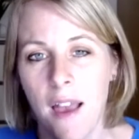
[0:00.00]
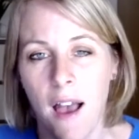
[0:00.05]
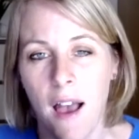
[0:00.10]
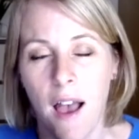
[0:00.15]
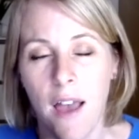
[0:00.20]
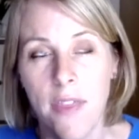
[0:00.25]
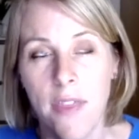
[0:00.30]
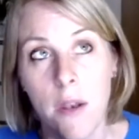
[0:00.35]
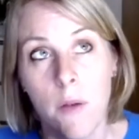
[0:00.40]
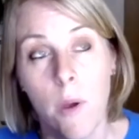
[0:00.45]

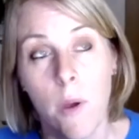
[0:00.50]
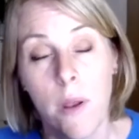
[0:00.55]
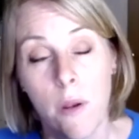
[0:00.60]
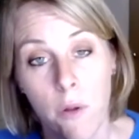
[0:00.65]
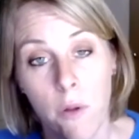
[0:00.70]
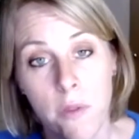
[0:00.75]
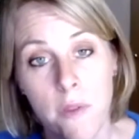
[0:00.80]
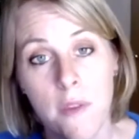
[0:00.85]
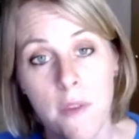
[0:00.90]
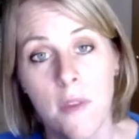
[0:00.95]
I then went
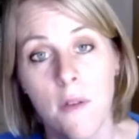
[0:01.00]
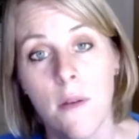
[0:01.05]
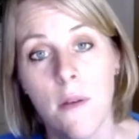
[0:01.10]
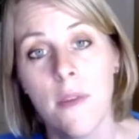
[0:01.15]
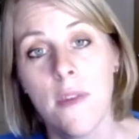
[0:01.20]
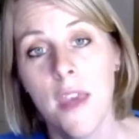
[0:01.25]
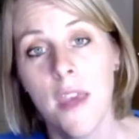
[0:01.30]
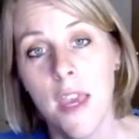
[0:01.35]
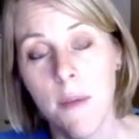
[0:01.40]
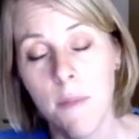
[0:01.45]
on to do a
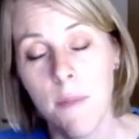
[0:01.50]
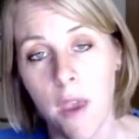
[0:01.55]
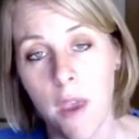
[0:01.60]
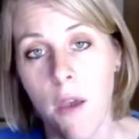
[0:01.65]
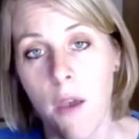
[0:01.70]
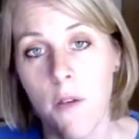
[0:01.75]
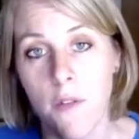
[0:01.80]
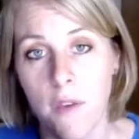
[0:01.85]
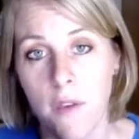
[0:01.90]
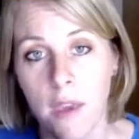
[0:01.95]
team
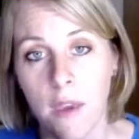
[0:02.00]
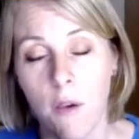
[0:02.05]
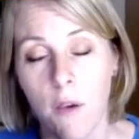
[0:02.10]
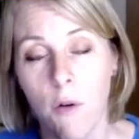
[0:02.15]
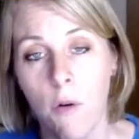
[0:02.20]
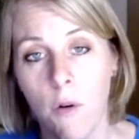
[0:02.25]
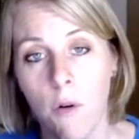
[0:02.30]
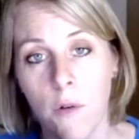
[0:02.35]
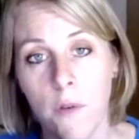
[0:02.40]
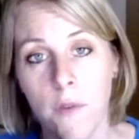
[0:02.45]
coaching
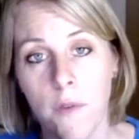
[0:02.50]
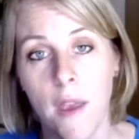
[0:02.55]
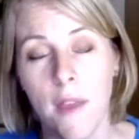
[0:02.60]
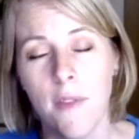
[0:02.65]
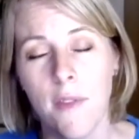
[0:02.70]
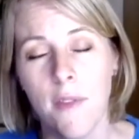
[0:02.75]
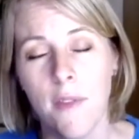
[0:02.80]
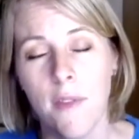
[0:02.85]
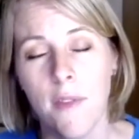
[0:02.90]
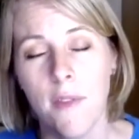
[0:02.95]
course and
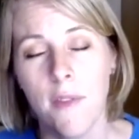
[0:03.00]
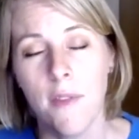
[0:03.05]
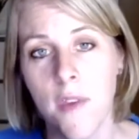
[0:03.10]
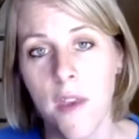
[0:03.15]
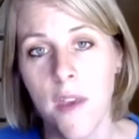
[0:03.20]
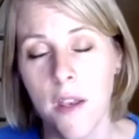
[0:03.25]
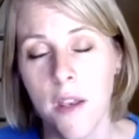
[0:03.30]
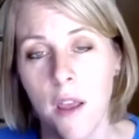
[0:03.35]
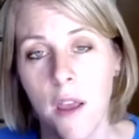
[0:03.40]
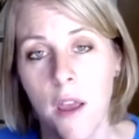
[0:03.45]

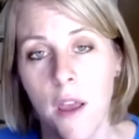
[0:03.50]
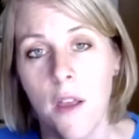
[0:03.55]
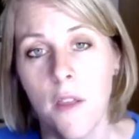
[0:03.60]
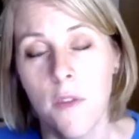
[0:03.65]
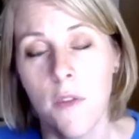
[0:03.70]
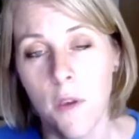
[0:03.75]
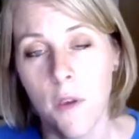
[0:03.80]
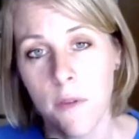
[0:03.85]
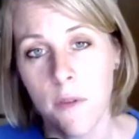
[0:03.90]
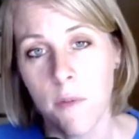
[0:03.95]
started
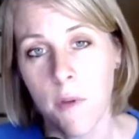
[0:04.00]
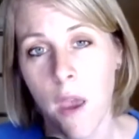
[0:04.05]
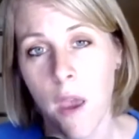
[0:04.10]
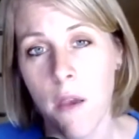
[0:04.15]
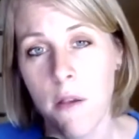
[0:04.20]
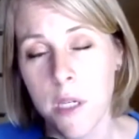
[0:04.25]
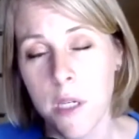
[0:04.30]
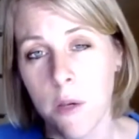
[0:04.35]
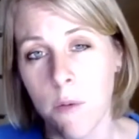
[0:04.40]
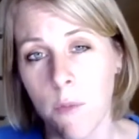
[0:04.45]
doing some
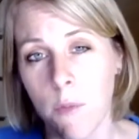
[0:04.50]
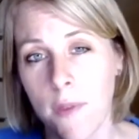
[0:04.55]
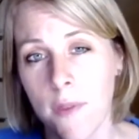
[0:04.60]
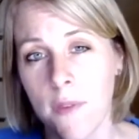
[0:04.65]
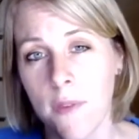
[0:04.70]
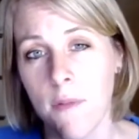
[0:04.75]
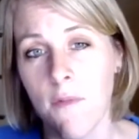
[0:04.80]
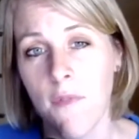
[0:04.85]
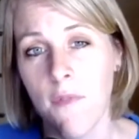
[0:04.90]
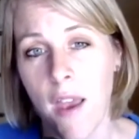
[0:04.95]
coaching with
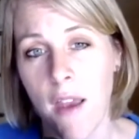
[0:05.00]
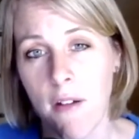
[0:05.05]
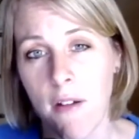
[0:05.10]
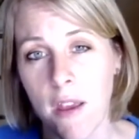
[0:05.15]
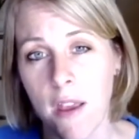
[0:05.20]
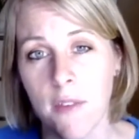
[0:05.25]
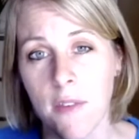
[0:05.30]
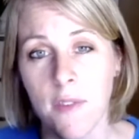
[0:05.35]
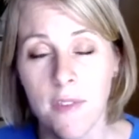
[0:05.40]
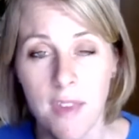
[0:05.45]
some
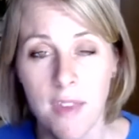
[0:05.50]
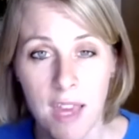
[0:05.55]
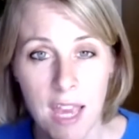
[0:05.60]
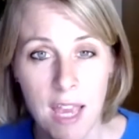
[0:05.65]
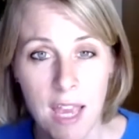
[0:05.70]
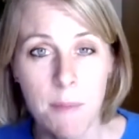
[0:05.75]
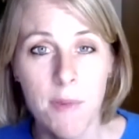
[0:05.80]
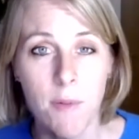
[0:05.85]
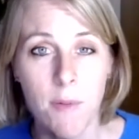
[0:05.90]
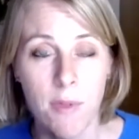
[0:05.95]
various
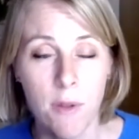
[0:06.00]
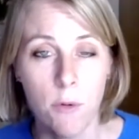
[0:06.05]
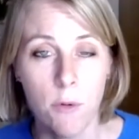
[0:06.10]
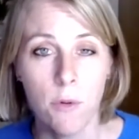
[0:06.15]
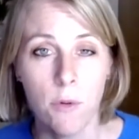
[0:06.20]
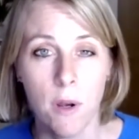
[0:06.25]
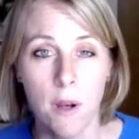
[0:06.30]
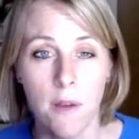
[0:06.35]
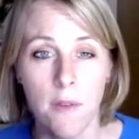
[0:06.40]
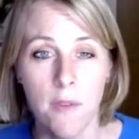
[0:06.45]
teams within
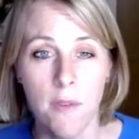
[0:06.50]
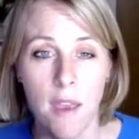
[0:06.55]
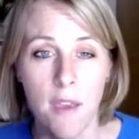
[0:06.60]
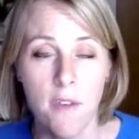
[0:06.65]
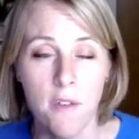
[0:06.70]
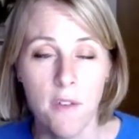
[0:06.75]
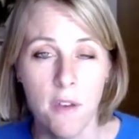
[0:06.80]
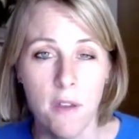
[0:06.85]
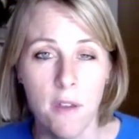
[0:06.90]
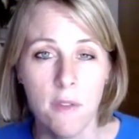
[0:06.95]

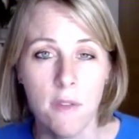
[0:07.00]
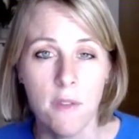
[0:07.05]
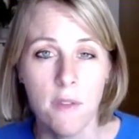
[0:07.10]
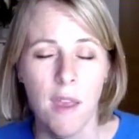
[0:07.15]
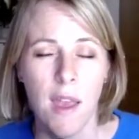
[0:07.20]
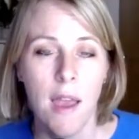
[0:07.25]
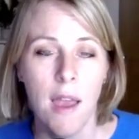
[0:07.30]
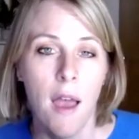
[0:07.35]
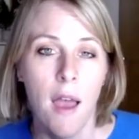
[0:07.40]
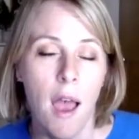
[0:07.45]
organisations
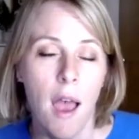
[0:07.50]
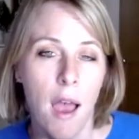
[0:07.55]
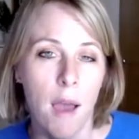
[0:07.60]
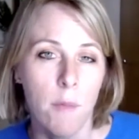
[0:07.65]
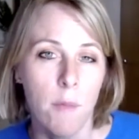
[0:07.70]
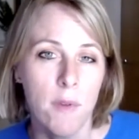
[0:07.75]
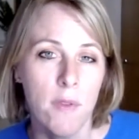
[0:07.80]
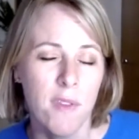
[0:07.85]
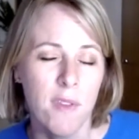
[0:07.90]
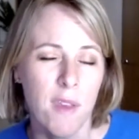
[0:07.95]
and um,
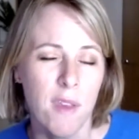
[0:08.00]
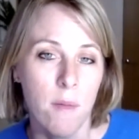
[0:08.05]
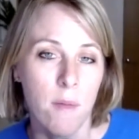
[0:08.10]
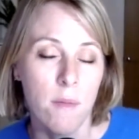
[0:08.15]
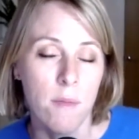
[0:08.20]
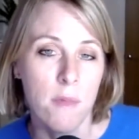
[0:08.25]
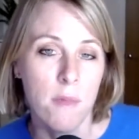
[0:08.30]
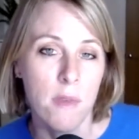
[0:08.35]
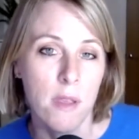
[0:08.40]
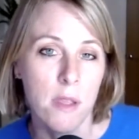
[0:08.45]
with
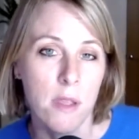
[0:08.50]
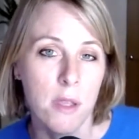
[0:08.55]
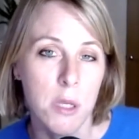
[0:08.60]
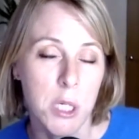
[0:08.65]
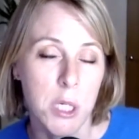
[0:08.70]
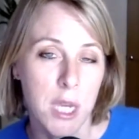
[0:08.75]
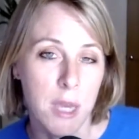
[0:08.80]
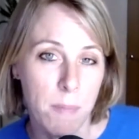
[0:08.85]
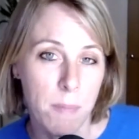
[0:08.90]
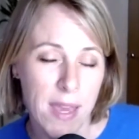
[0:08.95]
some
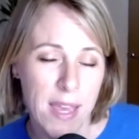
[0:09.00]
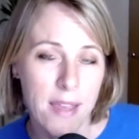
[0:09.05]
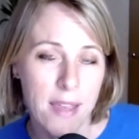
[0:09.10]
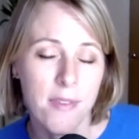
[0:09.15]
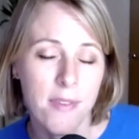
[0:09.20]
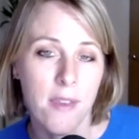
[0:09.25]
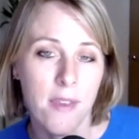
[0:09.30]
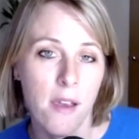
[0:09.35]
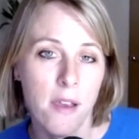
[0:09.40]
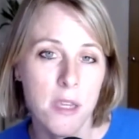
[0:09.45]
GP
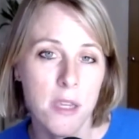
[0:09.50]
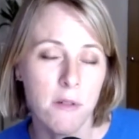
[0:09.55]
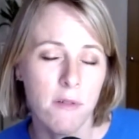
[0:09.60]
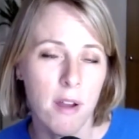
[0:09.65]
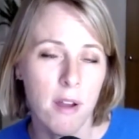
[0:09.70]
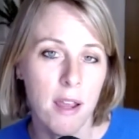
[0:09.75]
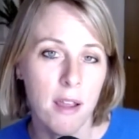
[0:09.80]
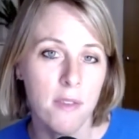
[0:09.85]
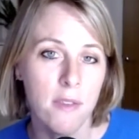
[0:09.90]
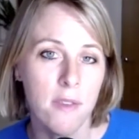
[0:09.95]

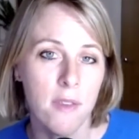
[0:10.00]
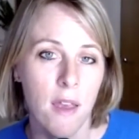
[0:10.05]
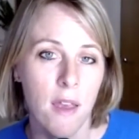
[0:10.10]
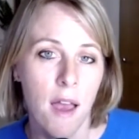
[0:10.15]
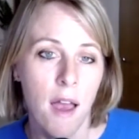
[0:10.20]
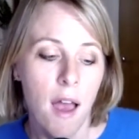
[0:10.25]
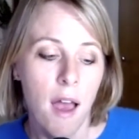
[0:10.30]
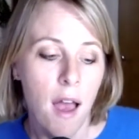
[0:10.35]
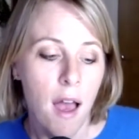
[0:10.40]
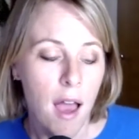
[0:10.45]
surgeries,
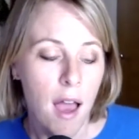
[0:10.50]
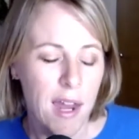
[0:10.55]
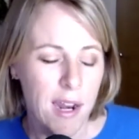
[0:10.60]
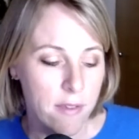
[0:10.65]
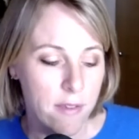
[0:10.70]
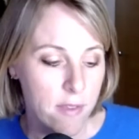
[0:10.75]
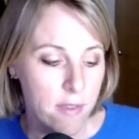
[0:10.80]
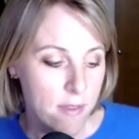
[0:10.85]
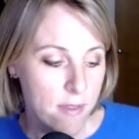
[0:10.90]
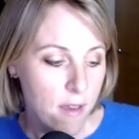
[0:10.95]
and I
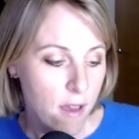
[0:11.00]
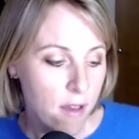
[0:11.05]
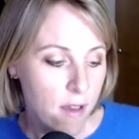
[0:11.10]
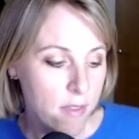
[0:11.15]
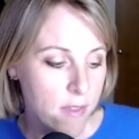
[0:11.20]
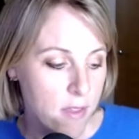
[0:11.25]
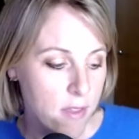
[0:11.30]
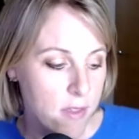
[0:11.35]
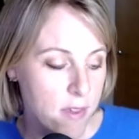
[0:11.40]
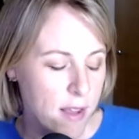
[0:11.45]

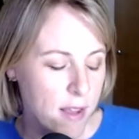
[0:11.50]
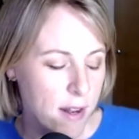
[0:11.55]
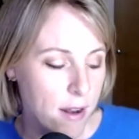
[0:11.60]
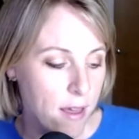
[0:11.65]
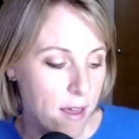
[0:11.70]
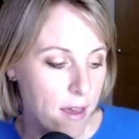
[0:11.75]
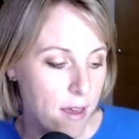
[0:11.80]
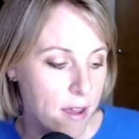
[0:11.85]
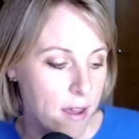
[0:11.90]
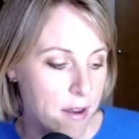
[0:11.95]
started to
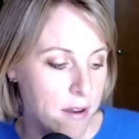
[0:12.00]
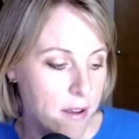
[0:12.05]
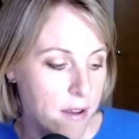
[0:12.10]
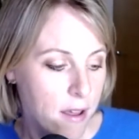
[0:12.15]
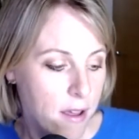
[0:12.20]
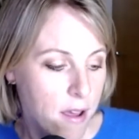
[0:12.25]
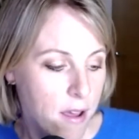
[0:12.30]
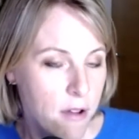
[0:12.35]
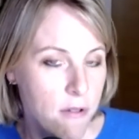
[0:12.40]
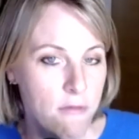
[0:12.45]
learn
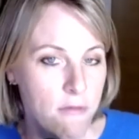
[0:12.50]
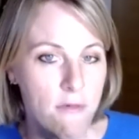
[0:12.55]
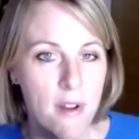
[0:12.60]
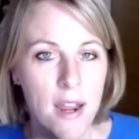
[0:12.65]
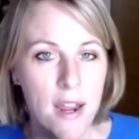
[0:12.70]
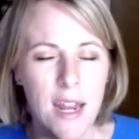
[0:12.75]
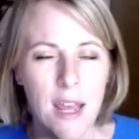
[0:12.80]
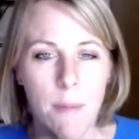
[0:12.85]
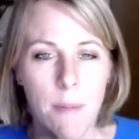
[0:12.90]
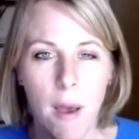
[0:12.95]

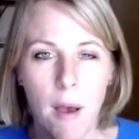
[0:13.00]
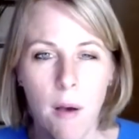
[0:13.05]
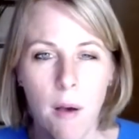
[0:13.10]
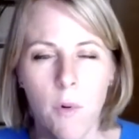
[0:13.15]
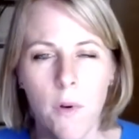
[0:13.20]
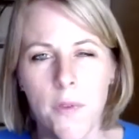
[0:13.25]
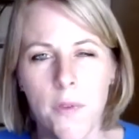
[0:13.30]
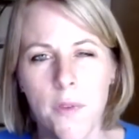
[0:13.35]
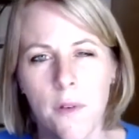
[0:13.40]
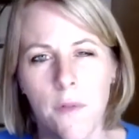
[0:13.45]
really about
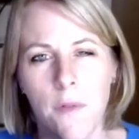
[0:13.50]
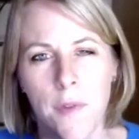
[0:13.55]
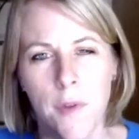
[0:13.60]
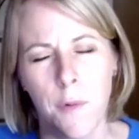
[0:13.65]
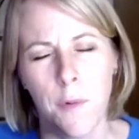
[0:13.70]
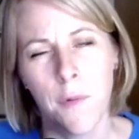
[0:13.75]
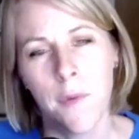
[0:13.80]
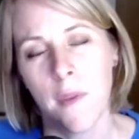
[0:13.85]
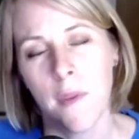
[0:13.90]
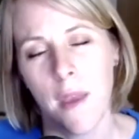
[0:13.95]
what sort of
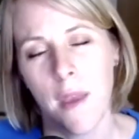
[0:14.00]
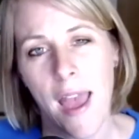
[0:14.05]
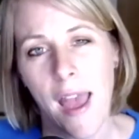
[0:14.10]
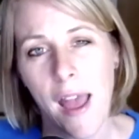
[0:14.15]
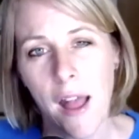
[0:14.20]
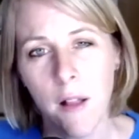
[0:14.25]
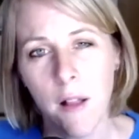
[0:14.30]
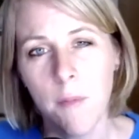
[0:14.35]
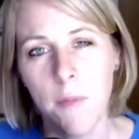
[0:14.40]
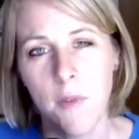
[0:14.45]
tools
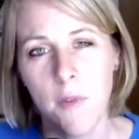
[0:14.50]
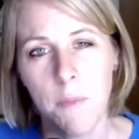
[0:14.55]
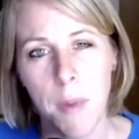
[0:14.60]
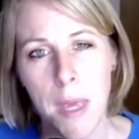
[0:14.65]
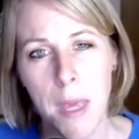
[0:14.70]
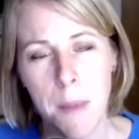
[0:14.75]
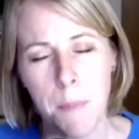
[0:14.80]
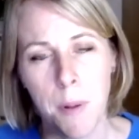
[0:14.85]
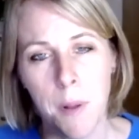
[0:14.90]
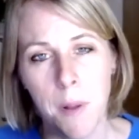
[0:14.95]
helped
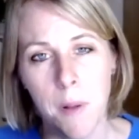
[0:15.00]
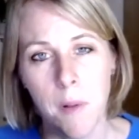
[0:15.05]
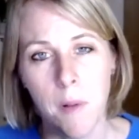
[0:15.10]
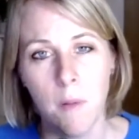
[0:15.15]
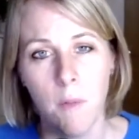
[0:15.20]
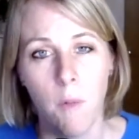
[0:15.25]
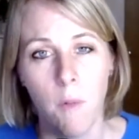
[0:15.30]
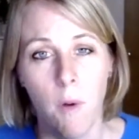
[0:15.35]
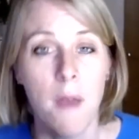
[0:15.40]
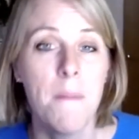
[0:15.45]
people
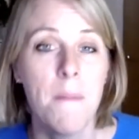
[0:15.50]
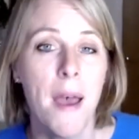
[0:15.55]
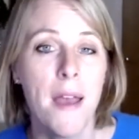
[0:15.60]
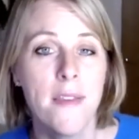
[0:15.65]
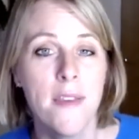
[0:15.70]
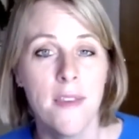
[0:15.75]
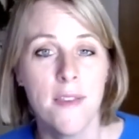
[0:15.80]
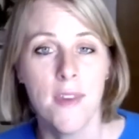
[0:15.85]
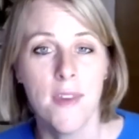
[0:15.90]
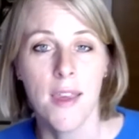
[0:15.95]
work
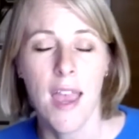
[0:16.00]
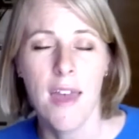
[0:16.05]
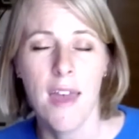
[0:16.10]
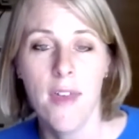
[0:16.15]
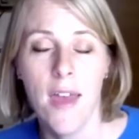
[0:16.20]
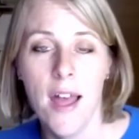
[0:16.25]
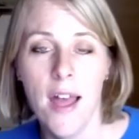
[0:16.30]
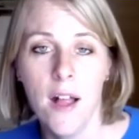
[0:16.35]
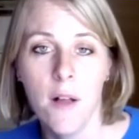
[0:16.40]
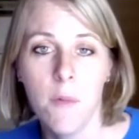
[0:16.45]
better together,
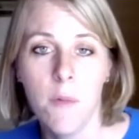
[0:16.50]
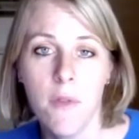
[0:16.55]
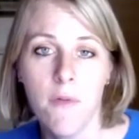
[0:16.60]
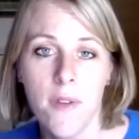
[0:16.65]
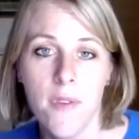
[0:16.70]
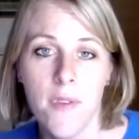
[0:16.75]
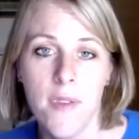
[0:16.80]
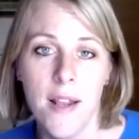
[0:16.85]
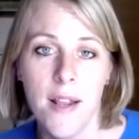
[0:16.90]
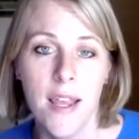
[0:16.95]
help with
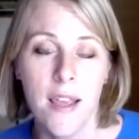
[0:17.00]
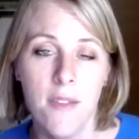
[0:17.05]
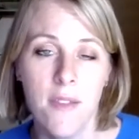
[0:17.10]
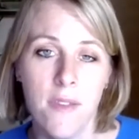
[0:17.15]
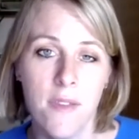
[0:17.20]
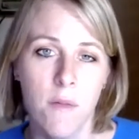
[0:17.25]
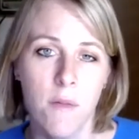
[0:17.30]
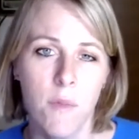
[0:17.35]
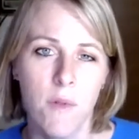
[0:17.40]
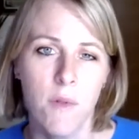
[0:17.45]

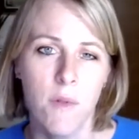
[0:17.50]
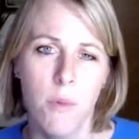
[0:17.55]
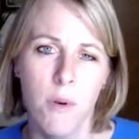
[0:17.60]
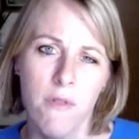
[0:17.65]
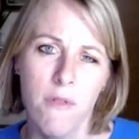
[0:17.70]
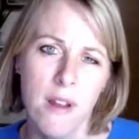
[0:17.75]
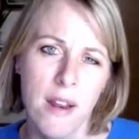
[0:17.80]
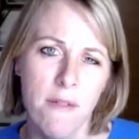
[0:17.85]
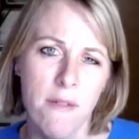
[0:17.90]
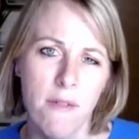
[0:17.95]
resilience, and were
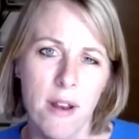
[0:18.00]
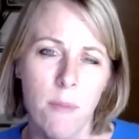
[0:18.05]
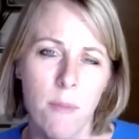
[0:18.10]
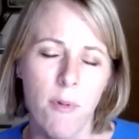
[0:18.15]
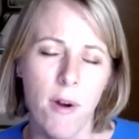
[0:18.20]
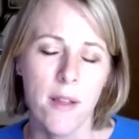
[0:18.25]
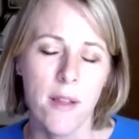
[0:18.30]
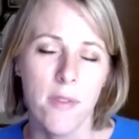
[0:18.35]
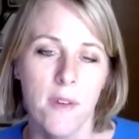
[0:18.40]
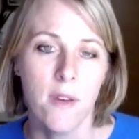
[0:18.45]
really, really
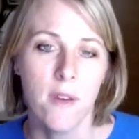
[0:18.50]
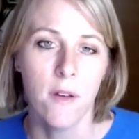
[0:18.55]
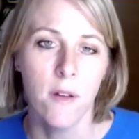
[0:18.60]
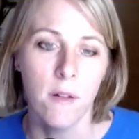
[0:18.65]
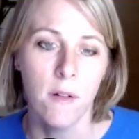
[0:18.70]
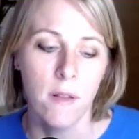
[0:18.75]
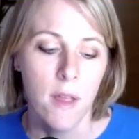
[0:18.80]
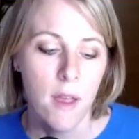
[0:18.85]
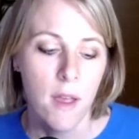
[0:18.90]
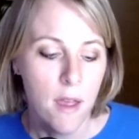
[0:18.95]
practical.